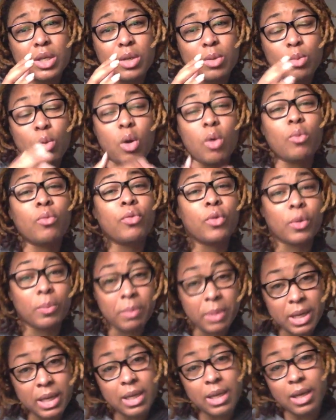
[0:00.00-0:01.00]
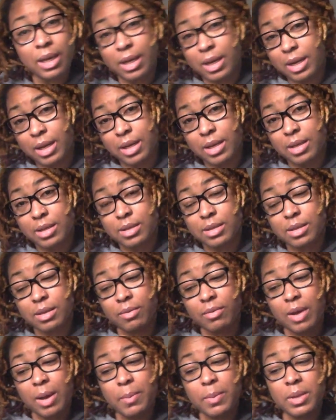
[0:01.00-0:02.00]
well, for me, it is.
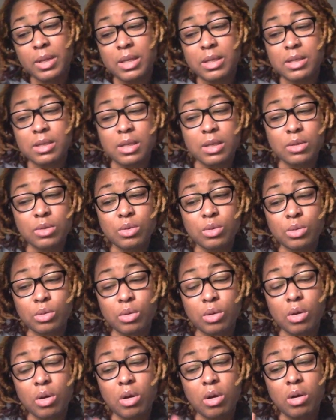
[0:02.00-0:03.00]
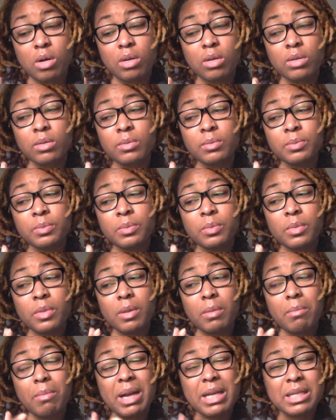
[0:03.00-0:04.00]
If I'm in the sun too long,
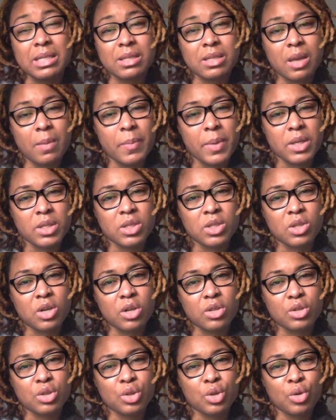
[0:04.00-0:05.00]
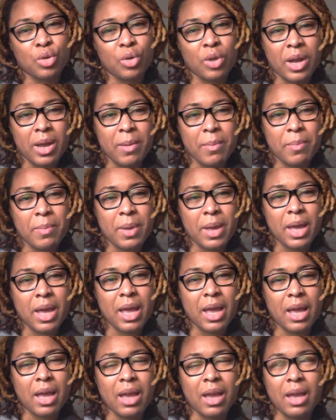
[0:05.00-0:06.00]
my stomach starts
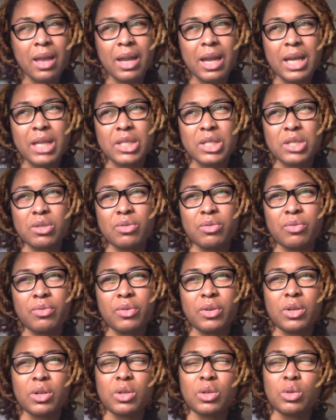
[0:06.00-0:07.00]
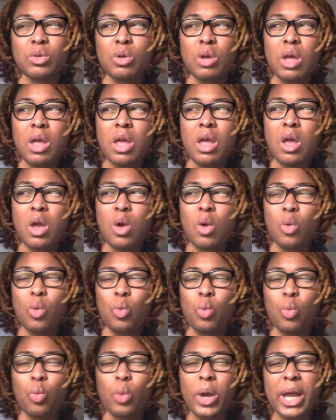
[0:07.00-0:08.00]
cramping, and I just feel
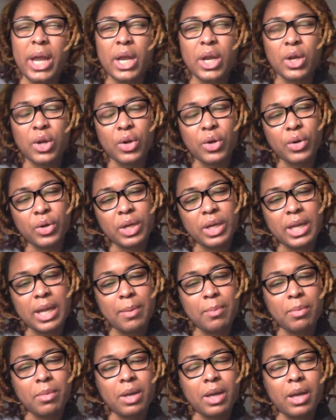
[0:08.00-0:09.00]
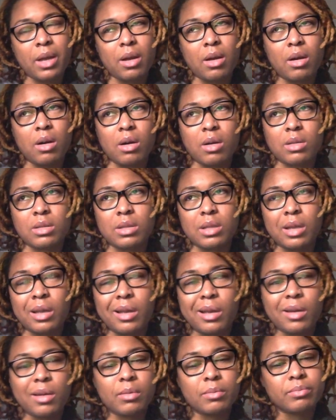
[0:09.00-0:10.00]
weird, and I'm like, oh
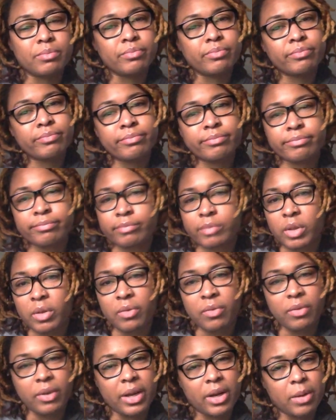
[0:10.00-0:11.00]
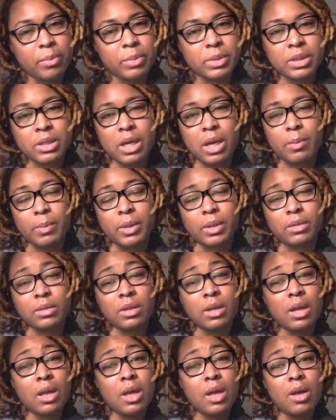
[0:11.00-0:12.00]
damn, flare up is coming.
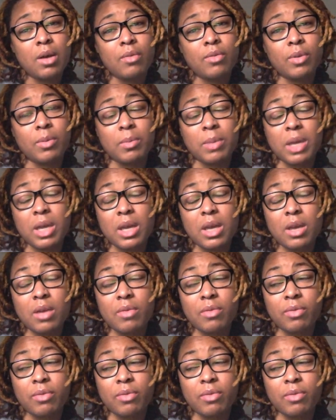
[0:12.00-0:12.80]
For me,